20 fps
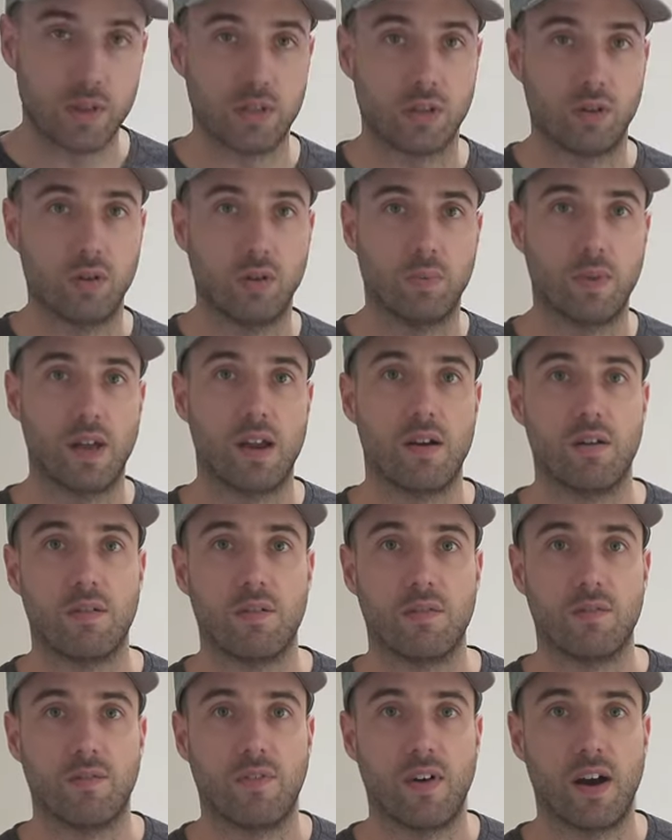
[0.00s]
to go up there
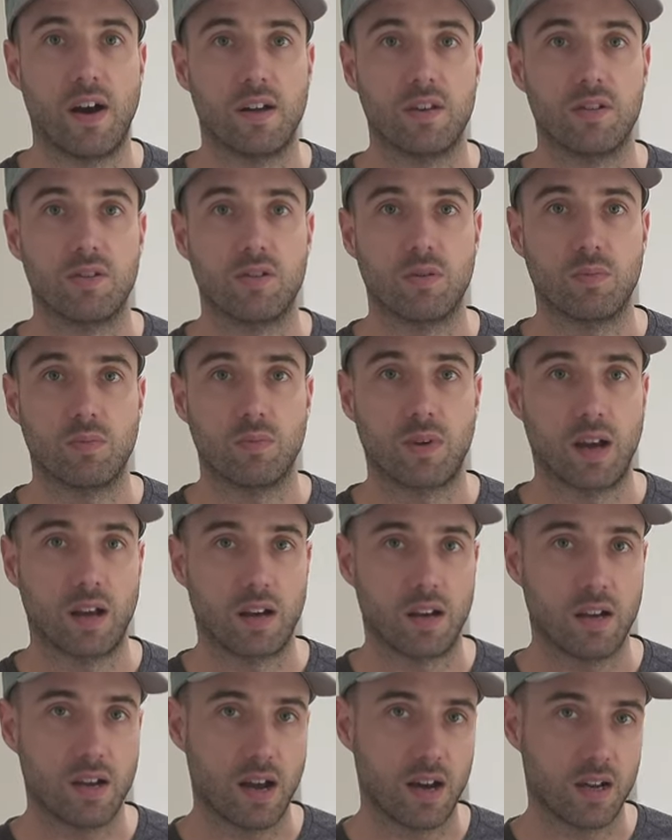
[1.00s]
and find some kind
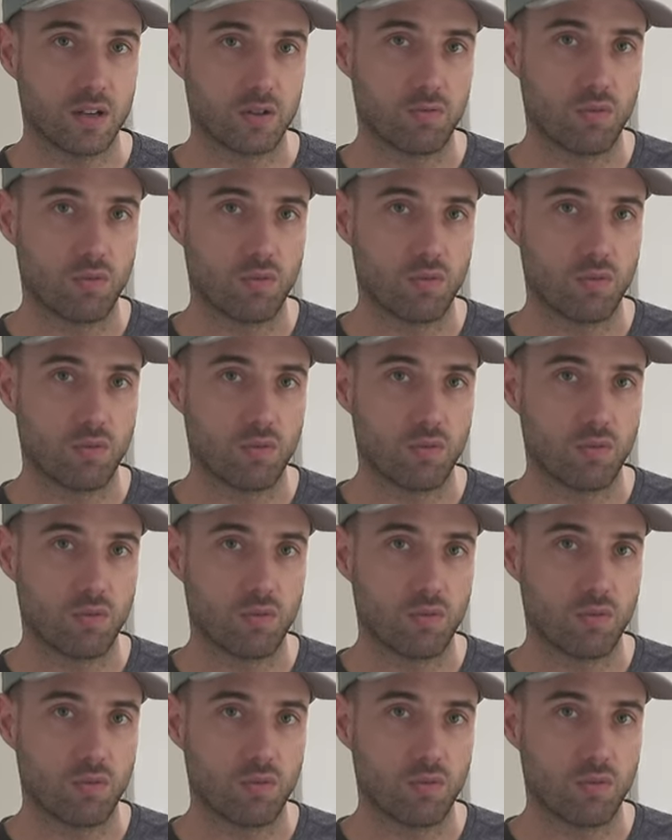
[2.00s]
of nice